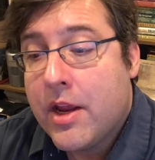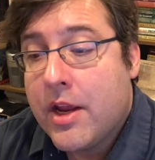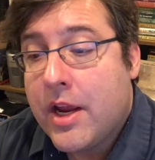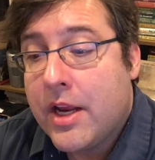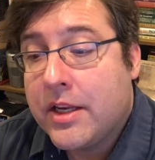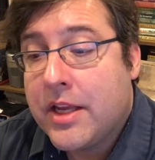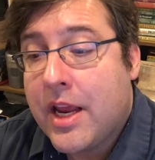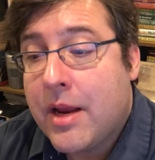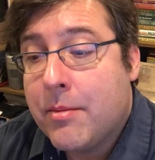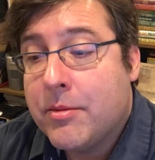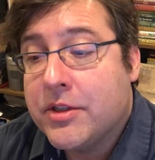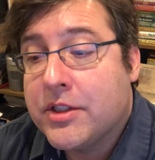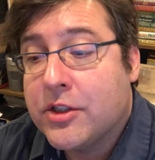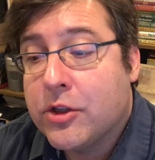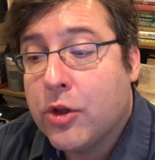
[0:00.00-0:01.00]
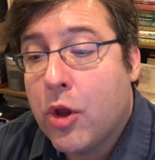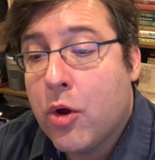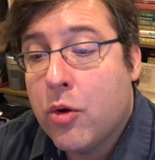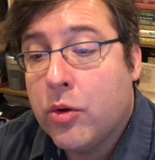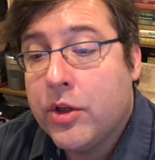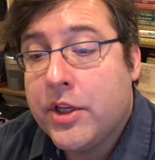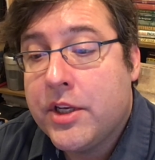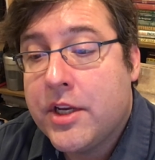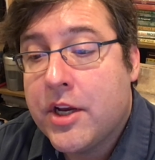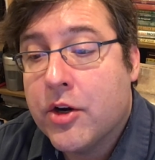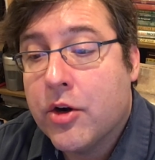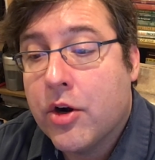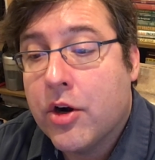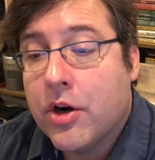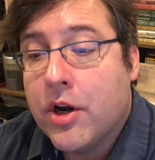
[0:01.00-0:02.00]
It came slowly
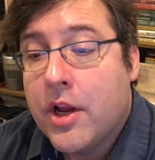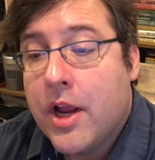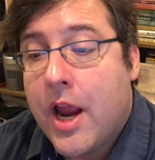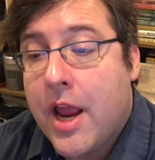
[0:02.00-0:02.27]
nearer,